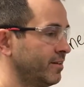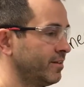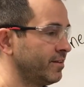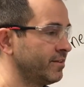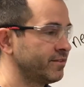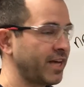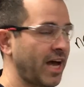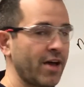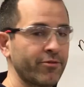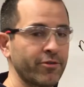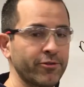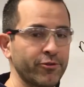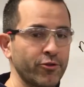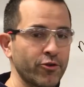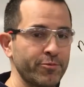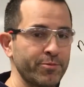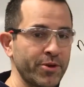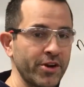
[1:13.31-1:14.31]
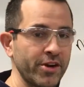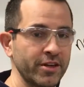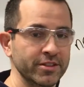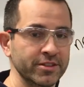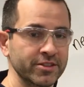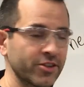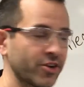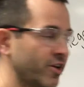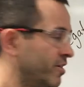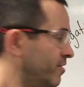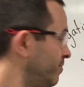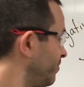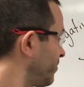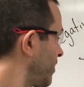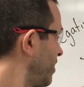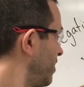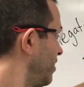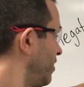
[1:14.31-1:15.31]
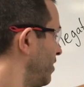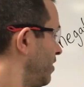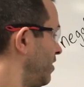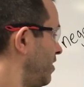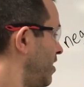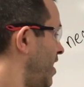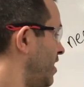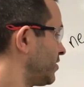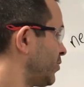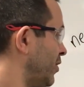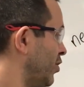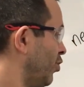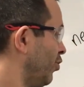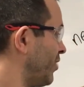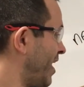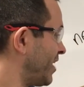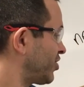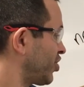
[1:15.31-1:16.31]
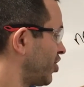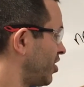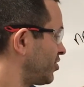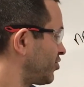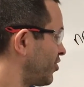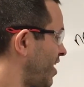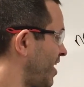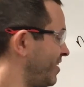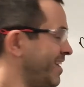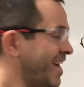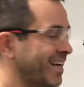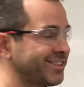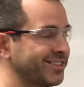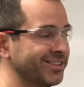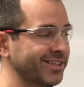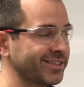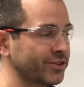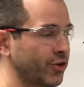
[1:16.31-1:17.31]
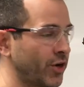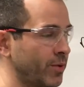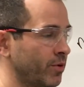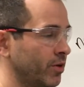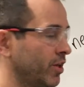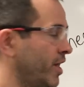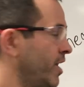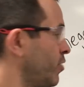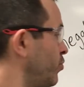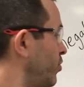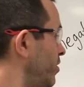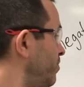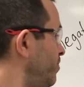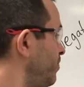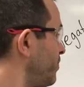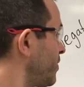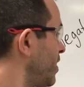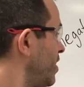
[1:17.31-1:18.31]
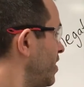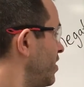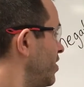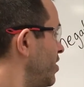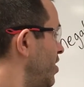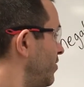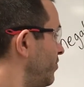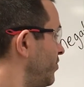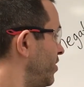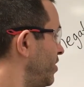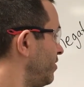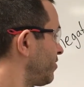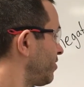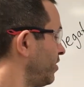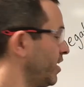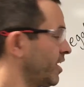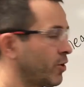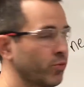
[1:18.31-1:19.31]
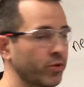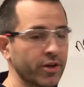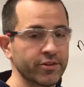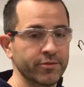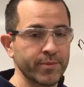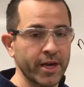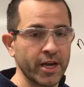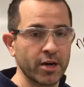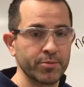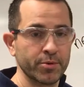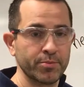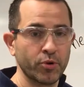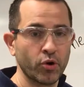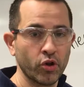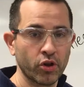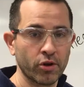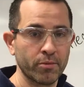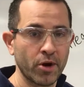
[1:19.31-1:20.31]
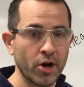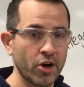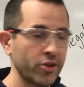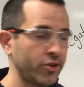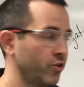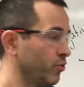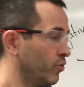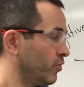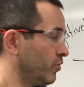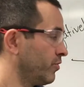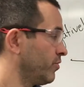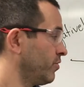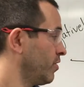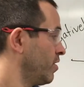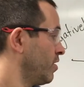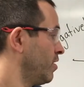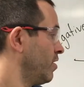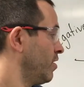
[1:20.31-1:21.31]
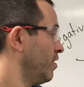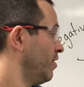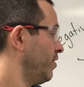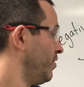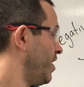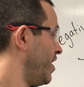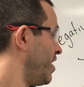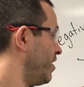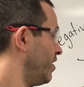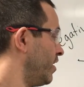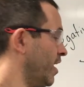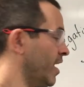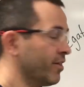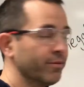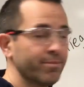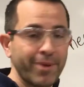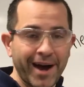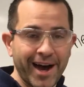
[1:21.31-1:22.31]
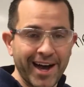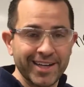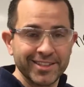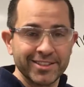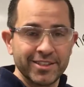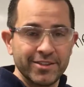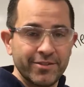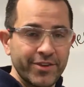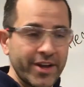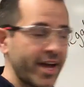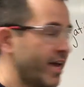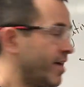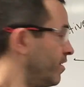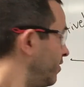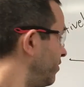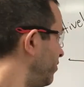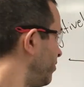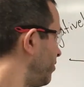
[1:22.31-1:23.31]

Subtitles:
Time for fourth period to start. All right, so we're going to hold that charged rod next to the stream of liquid. If this liquid is made up of polar molecules, then the positive end